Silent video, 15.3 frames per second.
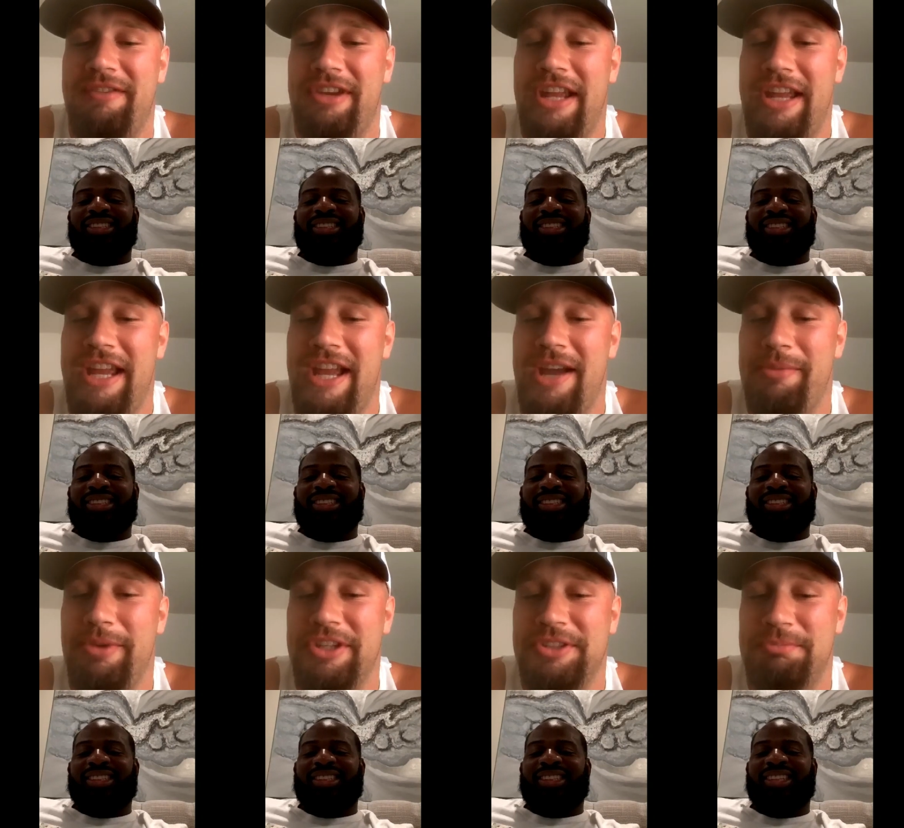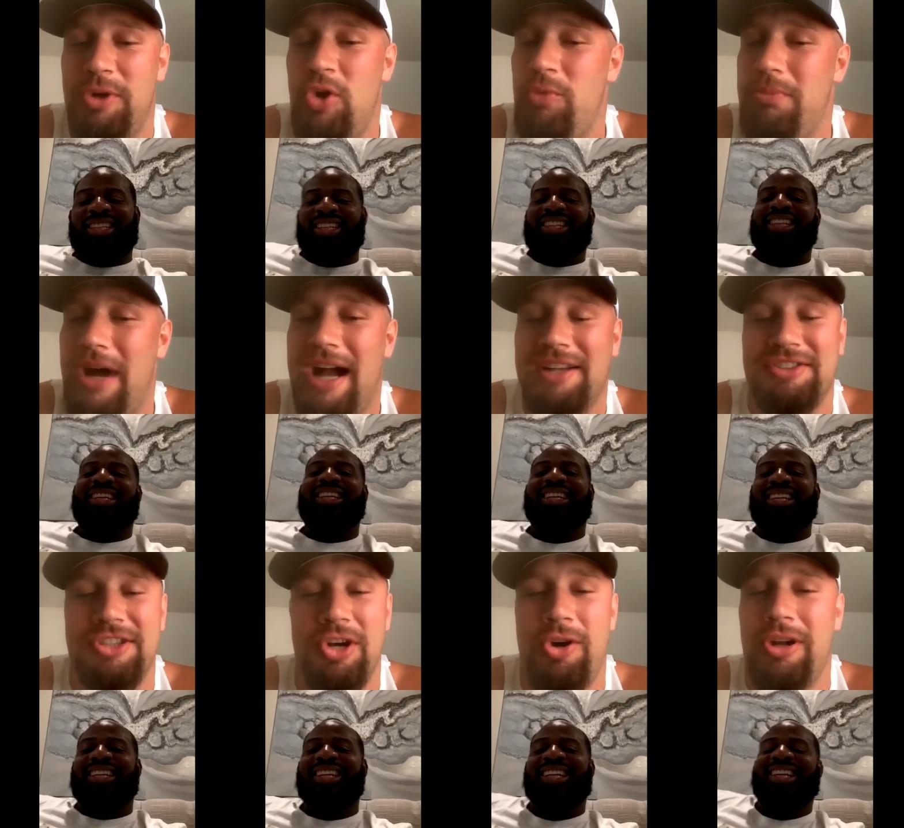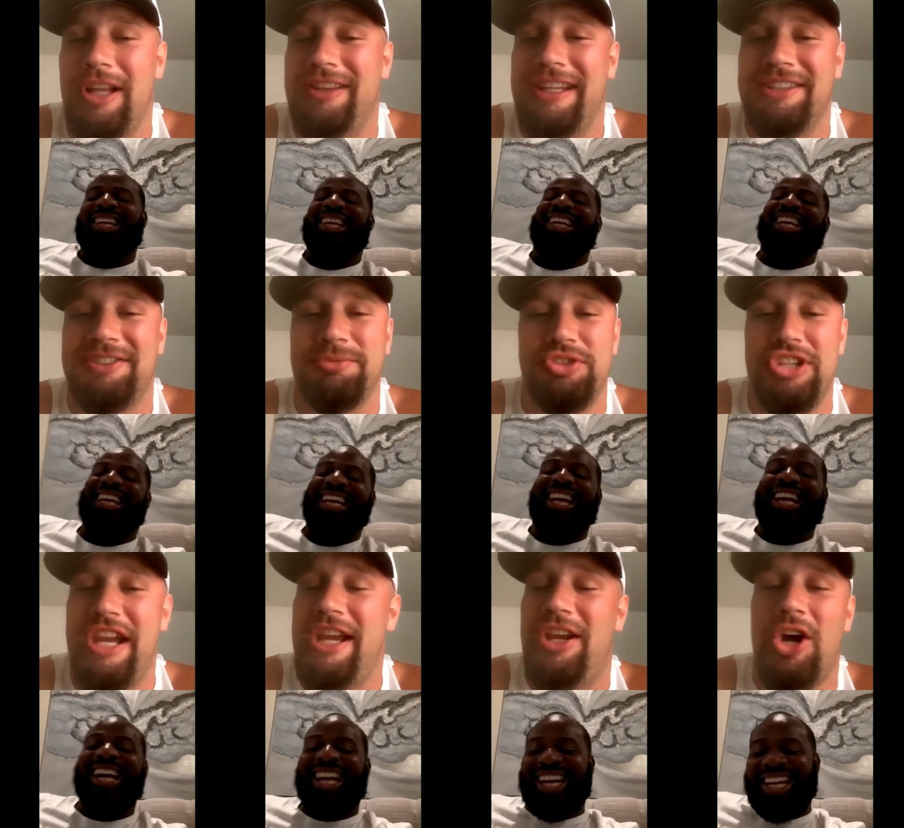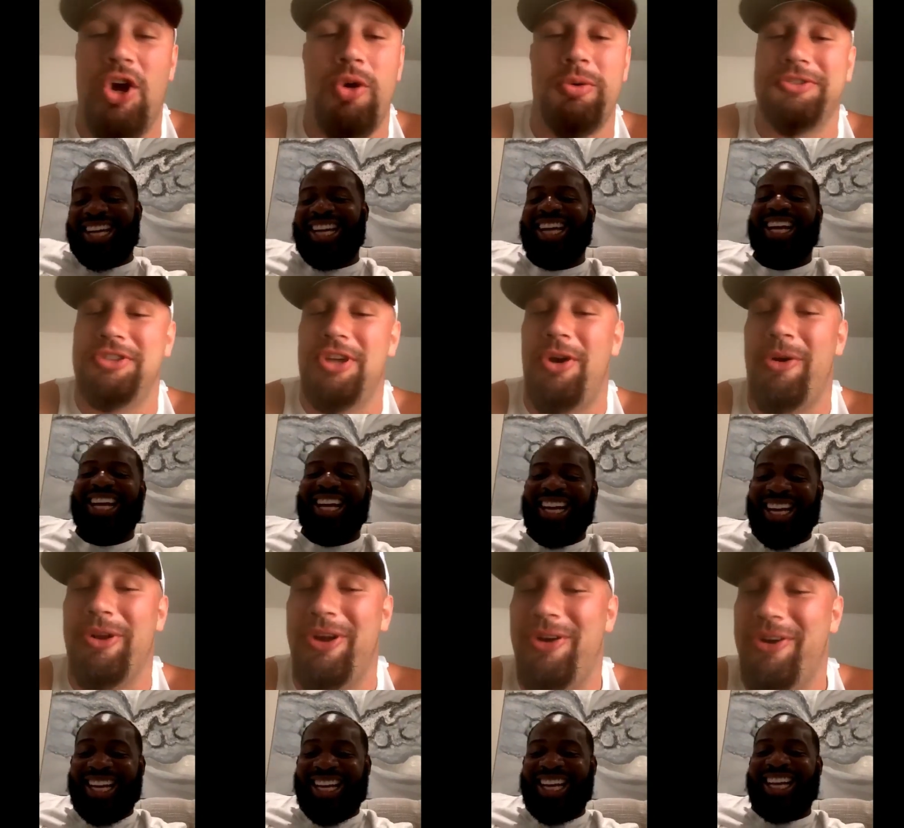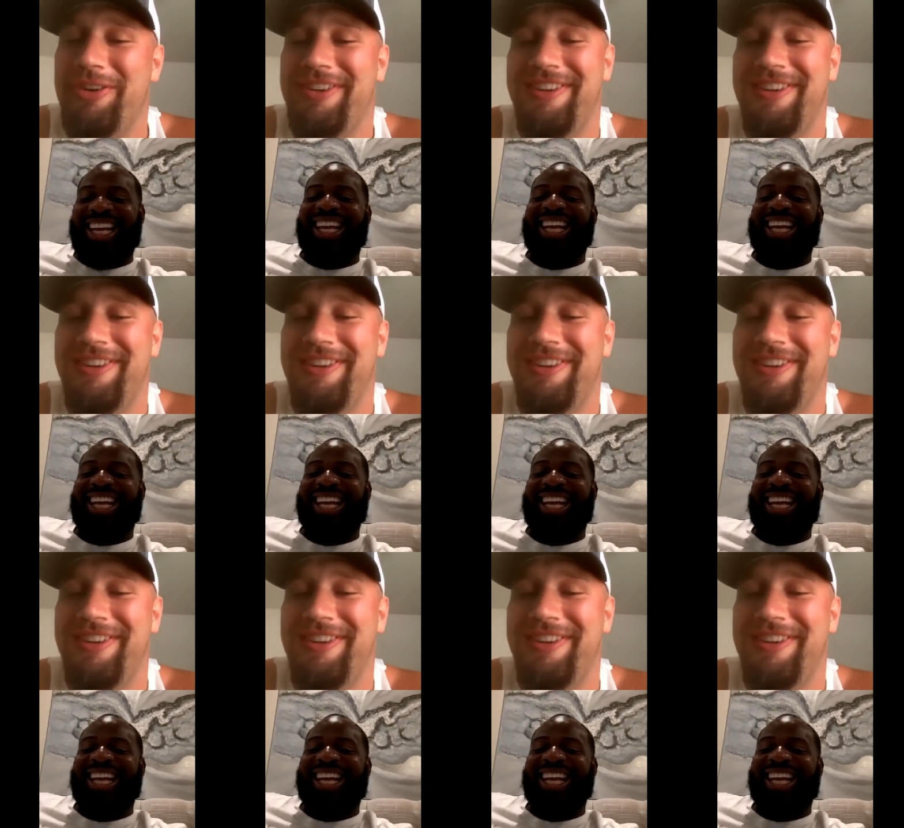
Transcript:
Speaker 1: a.m. with his boombox going. I think some J. Cole was going on.